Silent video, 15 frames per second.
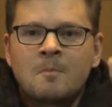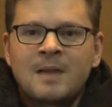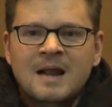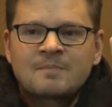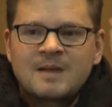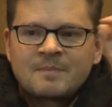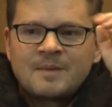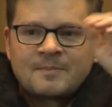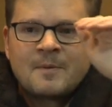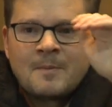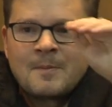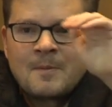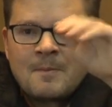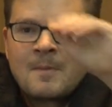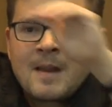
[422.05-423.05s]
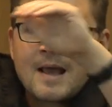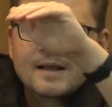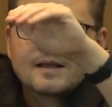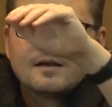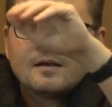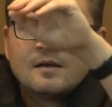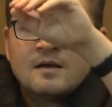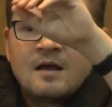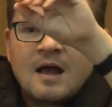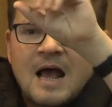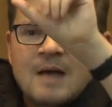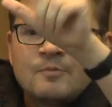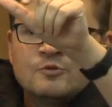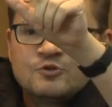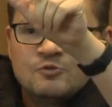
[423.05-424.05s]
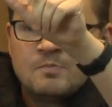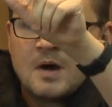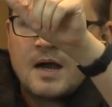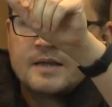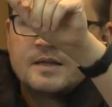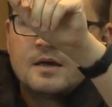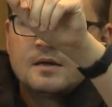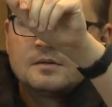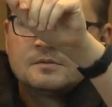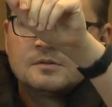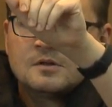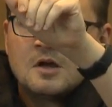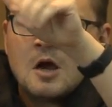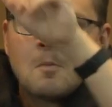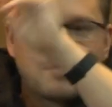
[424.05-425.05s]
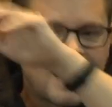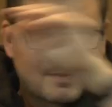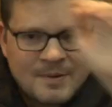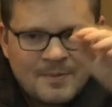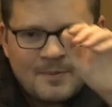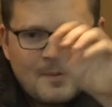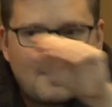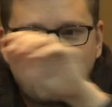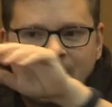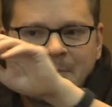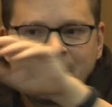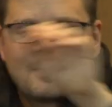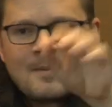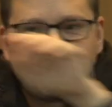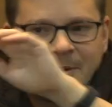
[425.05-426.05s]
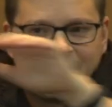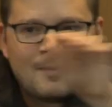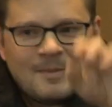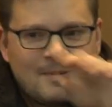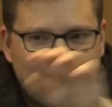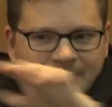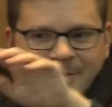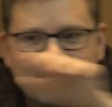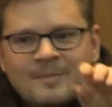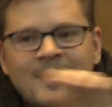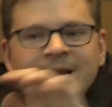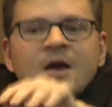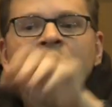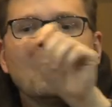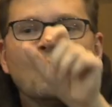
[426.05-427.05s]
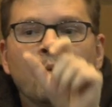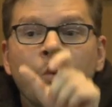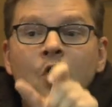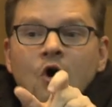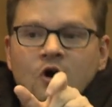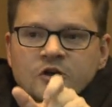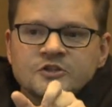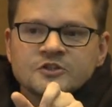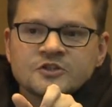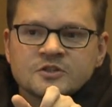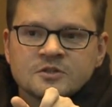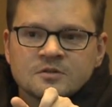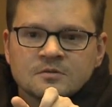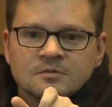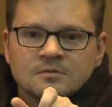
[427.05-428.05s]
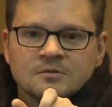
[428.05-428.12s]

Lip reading: black, black, black, black, black, black, black, Abu Zubaydah, black, black, black, black, black, black, black, black, black, was,